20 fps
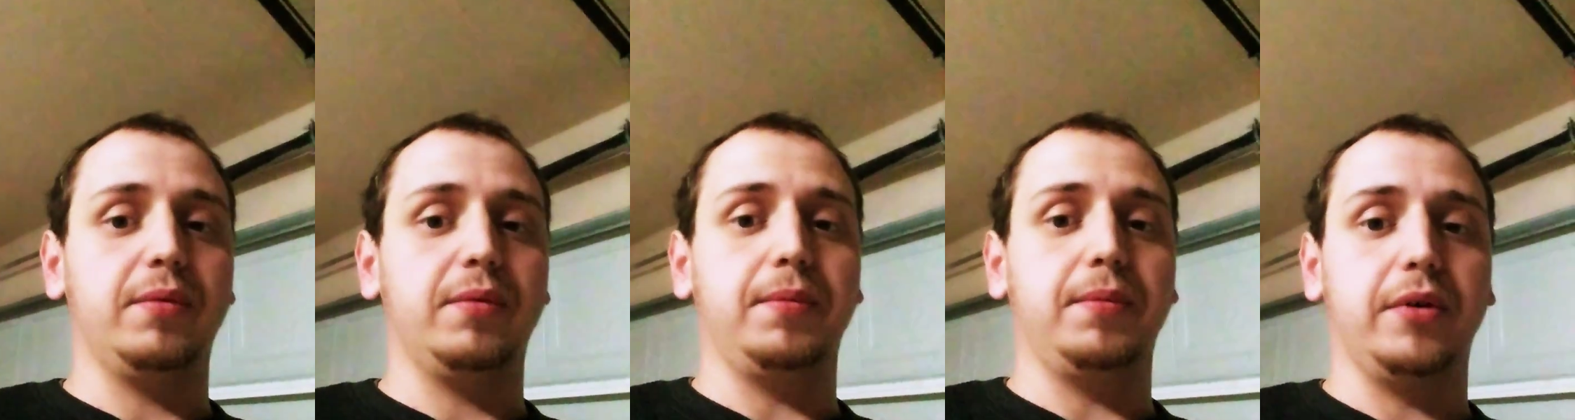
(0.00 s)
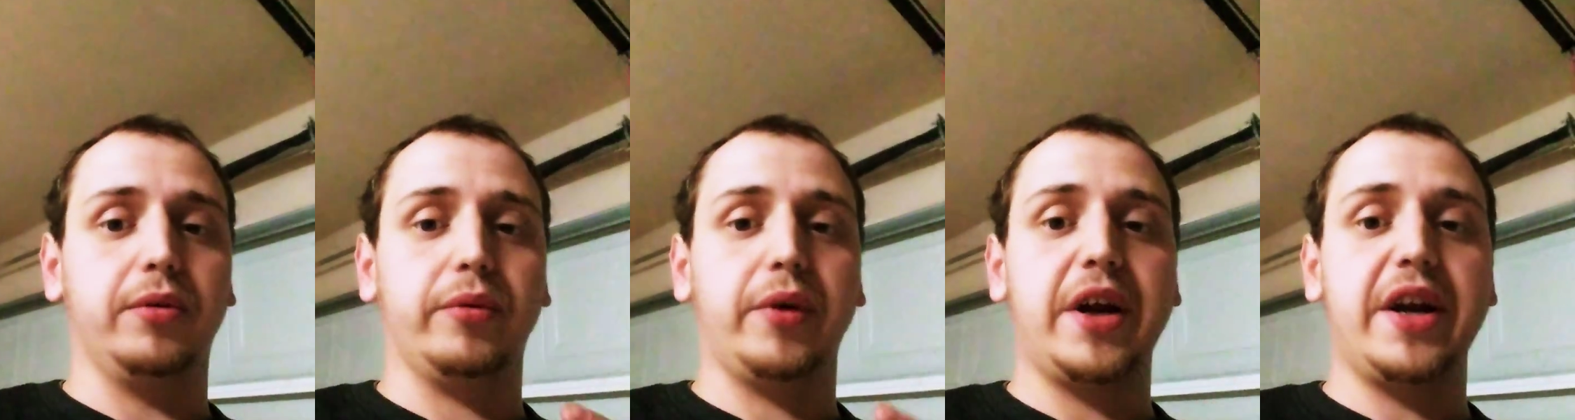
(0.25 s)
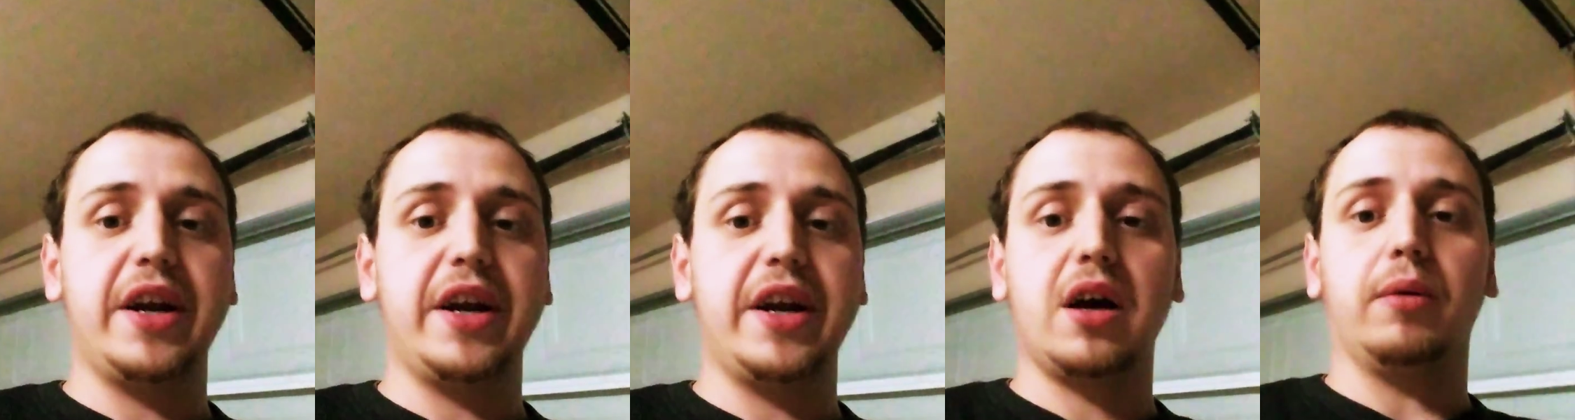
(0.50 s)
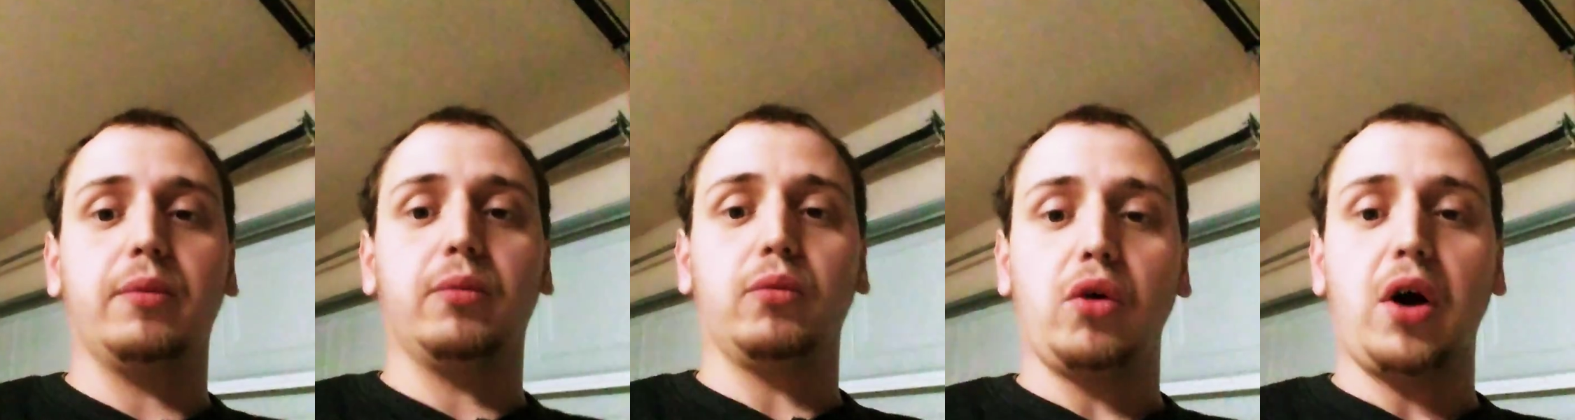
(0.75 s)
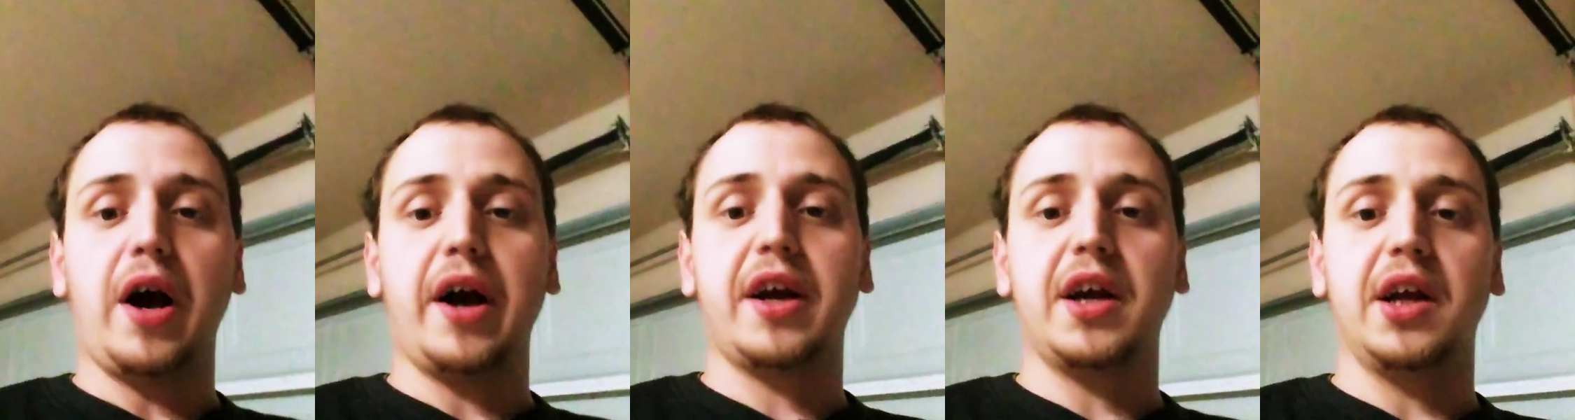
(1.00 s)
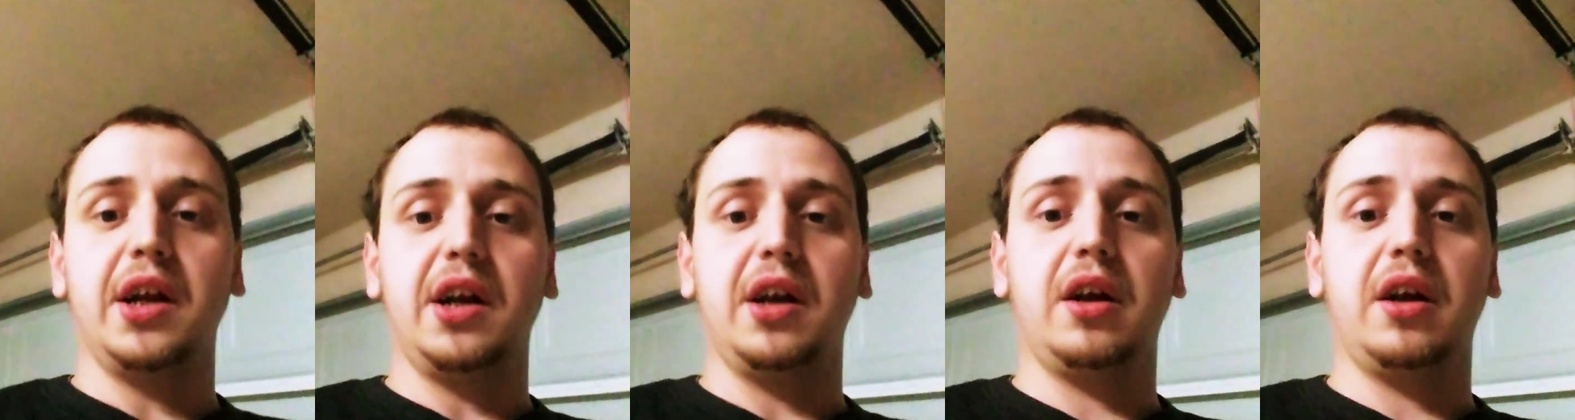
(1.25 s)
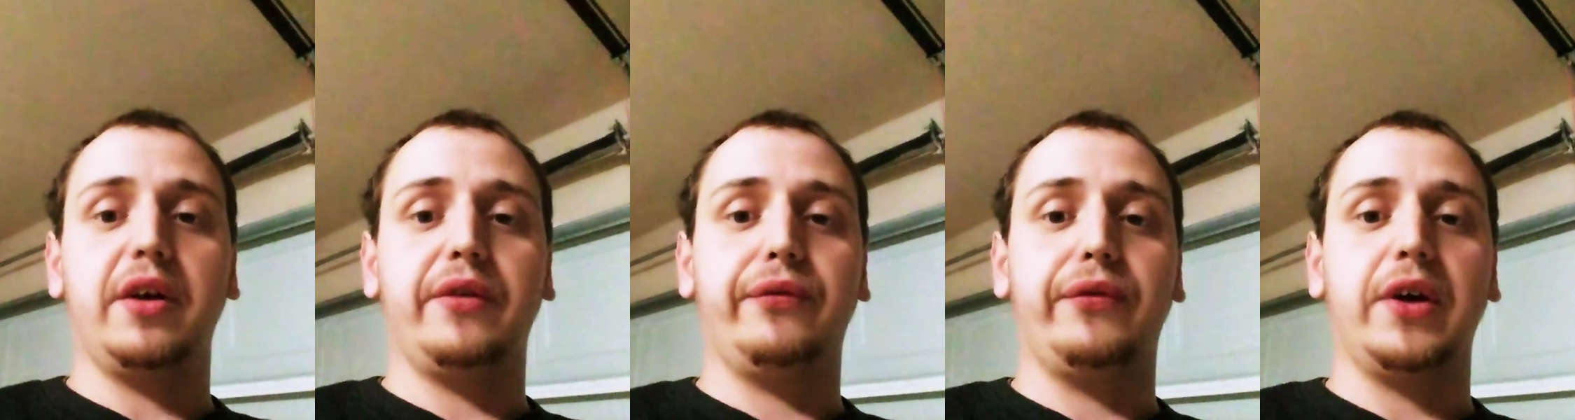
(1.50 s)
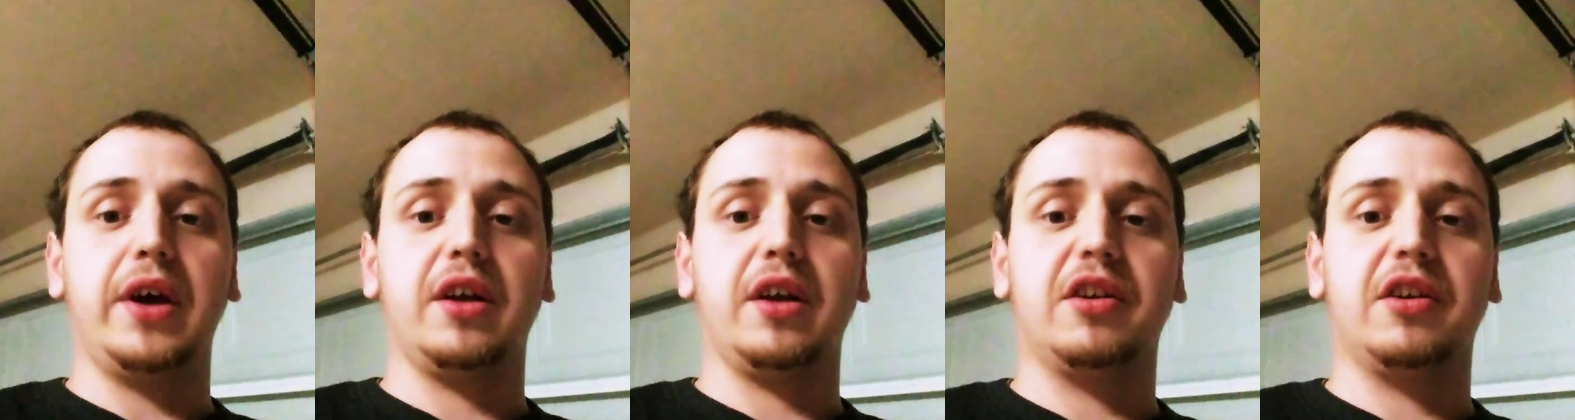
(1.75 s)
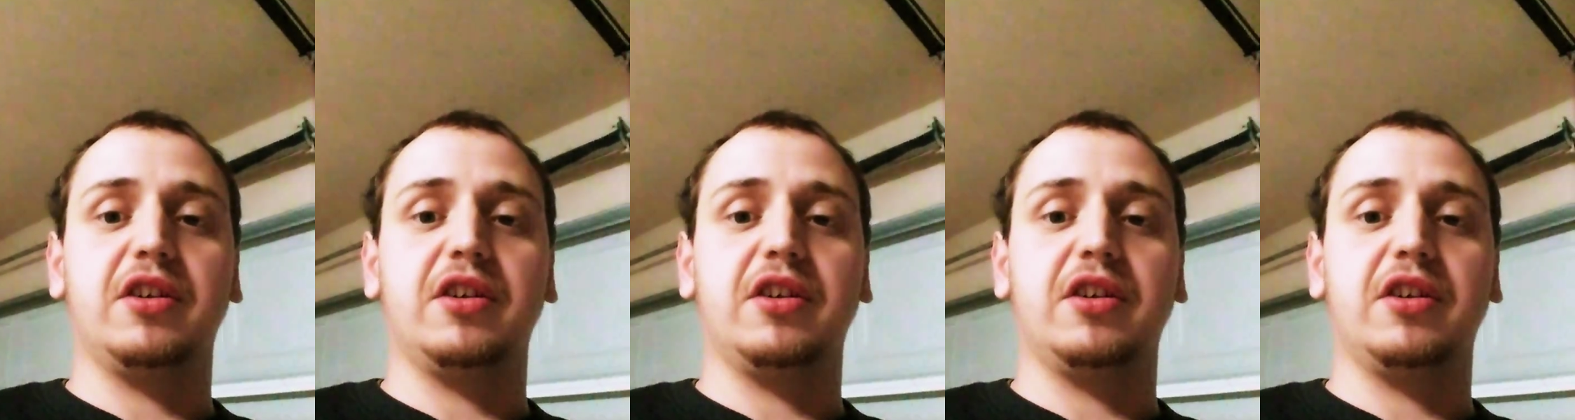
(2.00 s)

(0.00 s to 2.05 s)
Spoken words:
but right now I'm rocking an FX